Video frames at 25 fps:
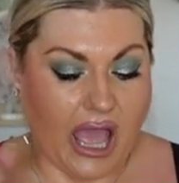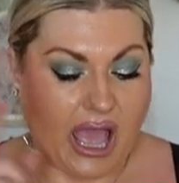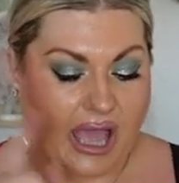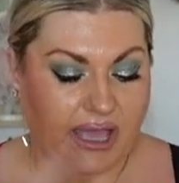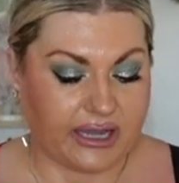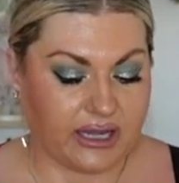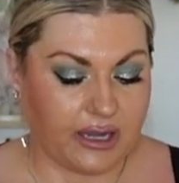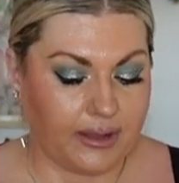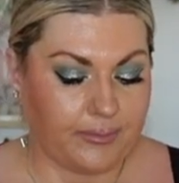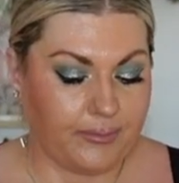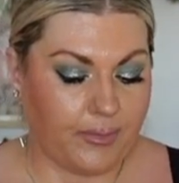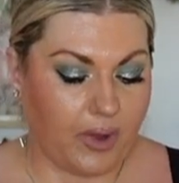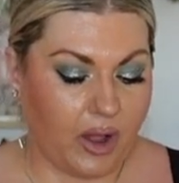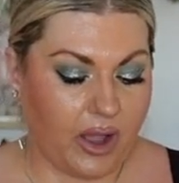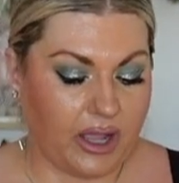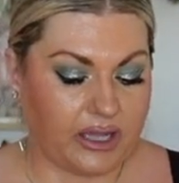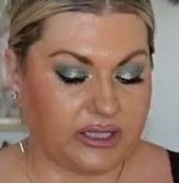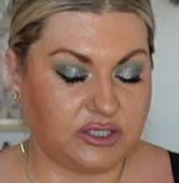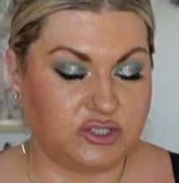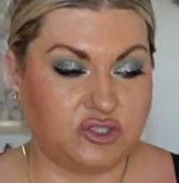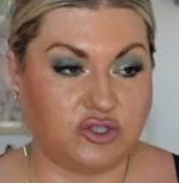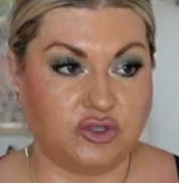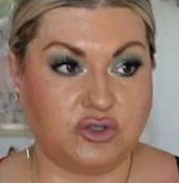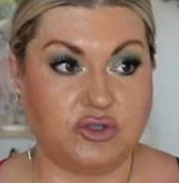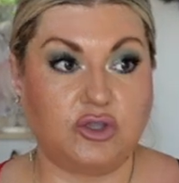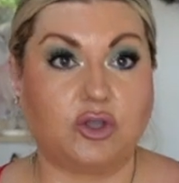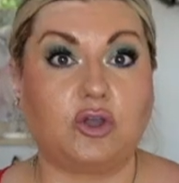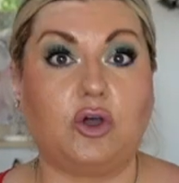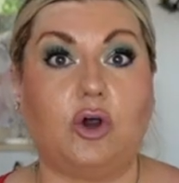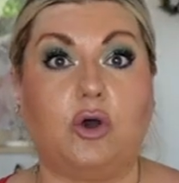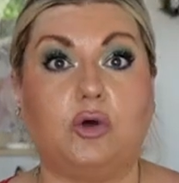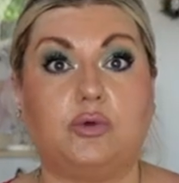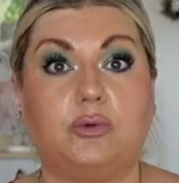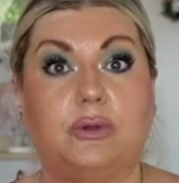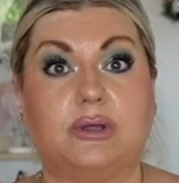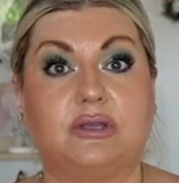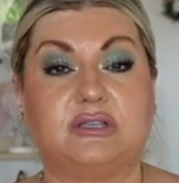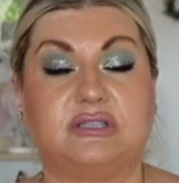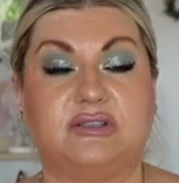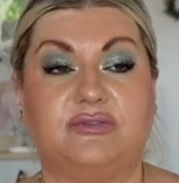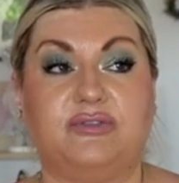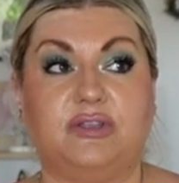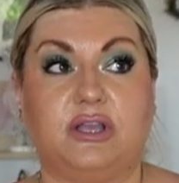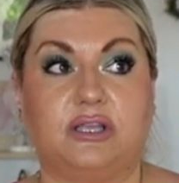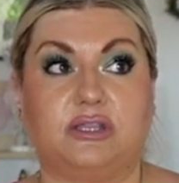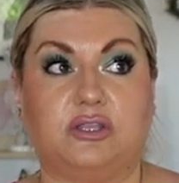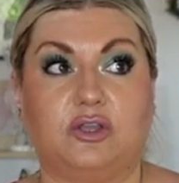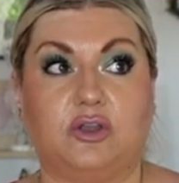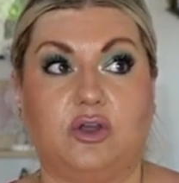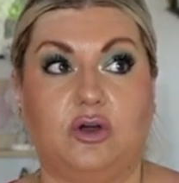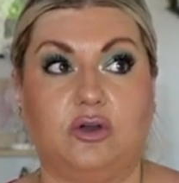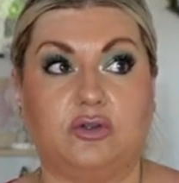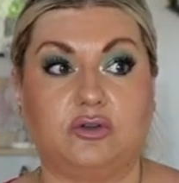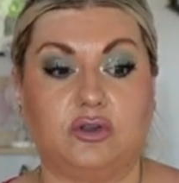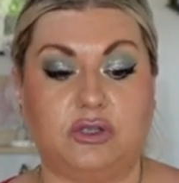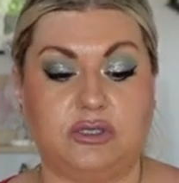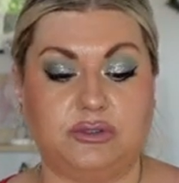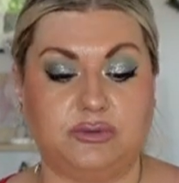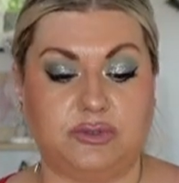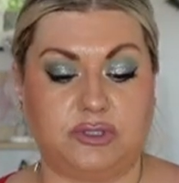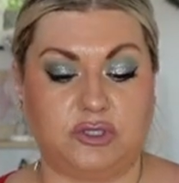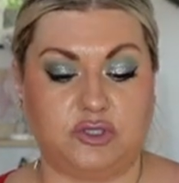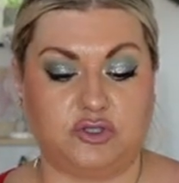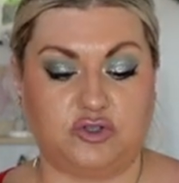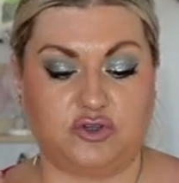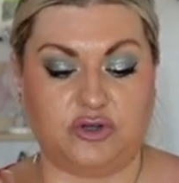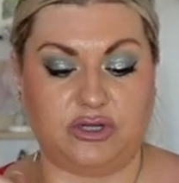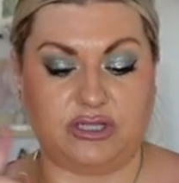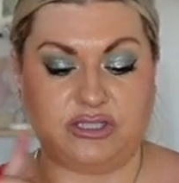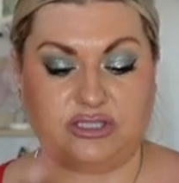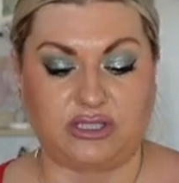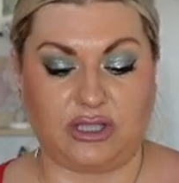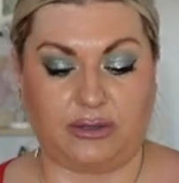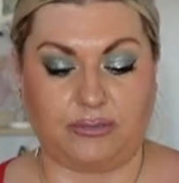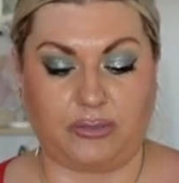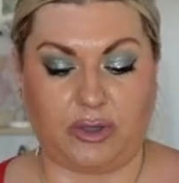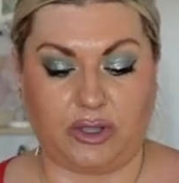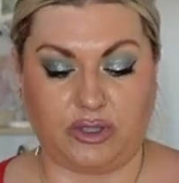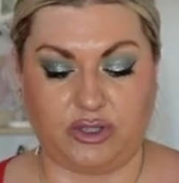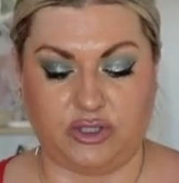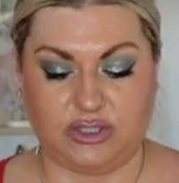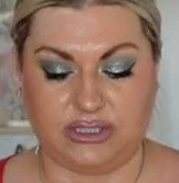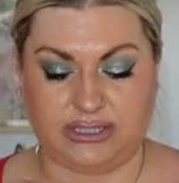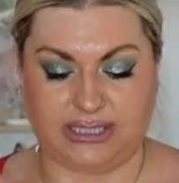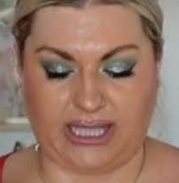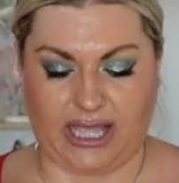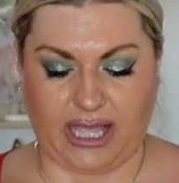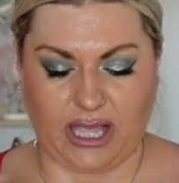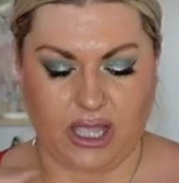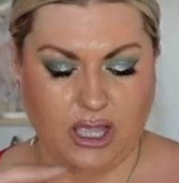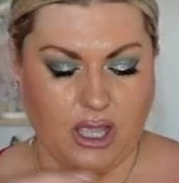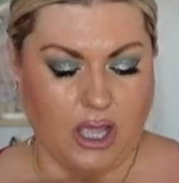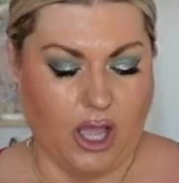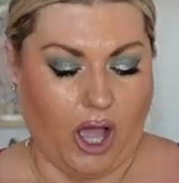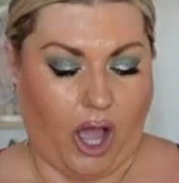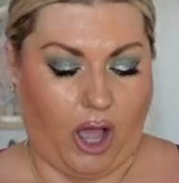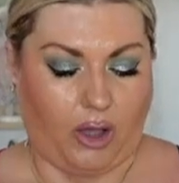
And I might do the gold one because I feel like the gold goes with the tree, so I might use that.